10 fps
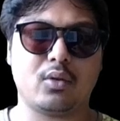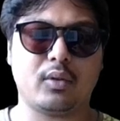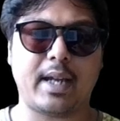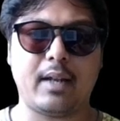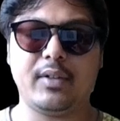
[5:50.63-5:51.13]

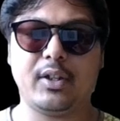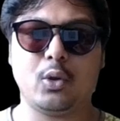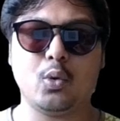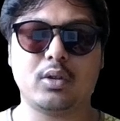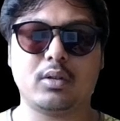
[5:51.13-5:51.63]
So can we
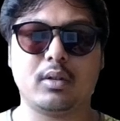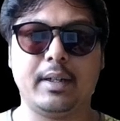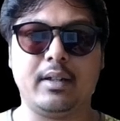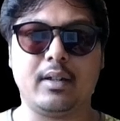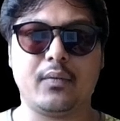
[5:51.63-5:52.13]
use
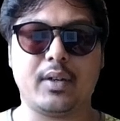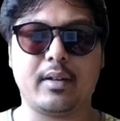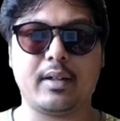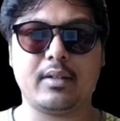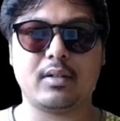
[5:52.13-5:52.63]

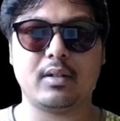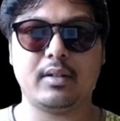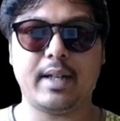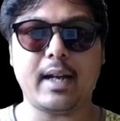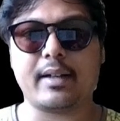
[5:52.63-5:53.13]
interference
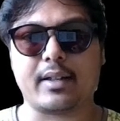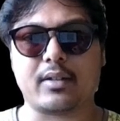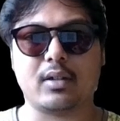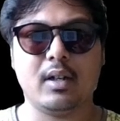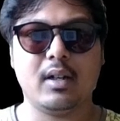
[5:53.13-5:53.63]

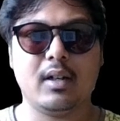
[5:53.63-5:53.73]
tactics?